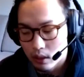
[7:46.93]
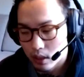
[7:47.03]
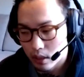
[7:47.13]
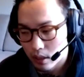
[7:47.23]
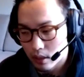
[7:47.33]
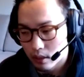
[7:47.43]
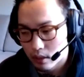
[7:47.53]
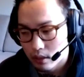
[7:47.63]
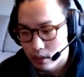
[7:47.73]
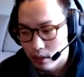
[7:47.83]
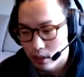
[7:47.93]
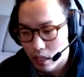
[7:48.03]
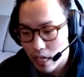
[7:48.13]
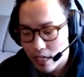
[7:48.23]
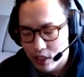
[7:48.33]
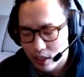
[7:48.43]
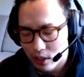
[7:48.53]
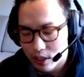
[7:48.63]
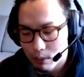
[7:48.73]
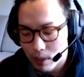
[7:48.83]
Uh, I actually
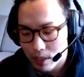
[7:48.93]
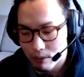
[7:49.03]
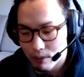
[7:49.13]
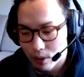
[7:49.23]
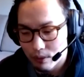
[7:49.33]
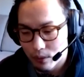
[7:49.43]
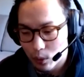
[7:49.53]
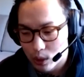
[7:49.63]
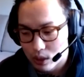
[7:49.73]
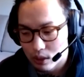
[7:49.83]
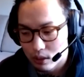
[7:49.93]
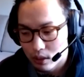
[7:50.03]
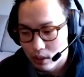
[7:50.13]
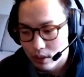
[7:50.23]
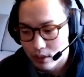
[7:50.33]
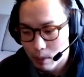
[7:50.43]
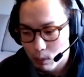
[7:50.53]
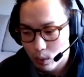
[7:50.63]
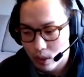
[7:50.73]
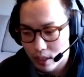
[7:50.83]
looked at my very first demo
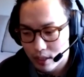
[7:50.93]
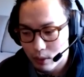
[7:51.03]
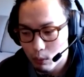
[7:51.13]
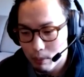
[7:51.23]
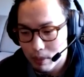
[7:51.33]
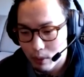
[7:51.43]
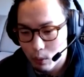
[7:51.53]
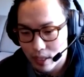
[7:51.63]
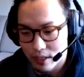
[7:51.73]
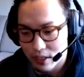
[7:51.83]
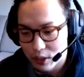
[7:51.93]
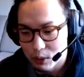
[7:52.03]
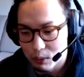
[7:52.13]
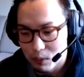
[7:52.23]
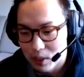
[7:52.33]
reel I did way back when, and it's